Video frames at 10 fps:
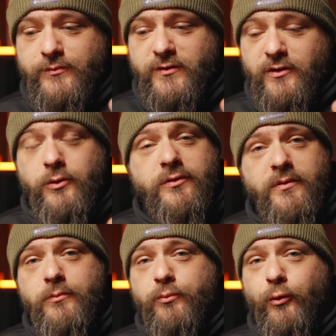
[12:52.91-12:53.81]
do
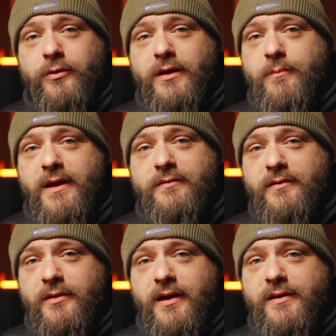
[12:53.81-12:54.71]
some really
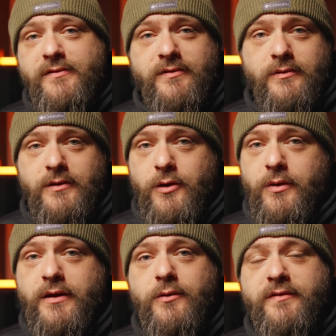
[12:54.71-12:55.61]
amazing things. You
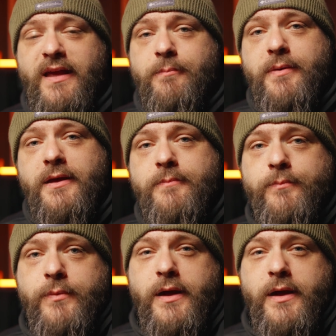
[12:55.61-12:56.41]
know, I know it's 8-bit.